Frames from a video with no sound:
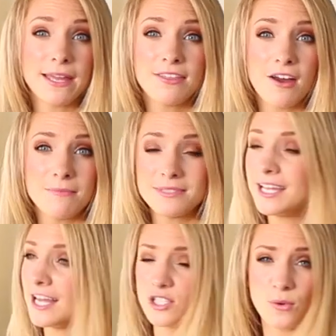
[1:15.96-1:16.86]
big
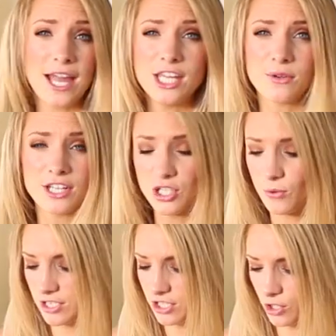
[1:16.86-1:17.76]
thumbs, it's okay, you can
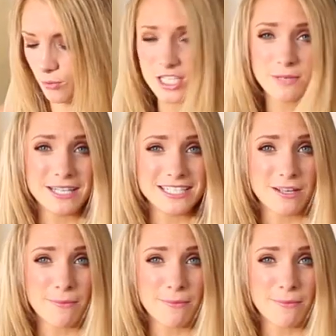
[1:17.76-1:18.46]
do it. Just squish them in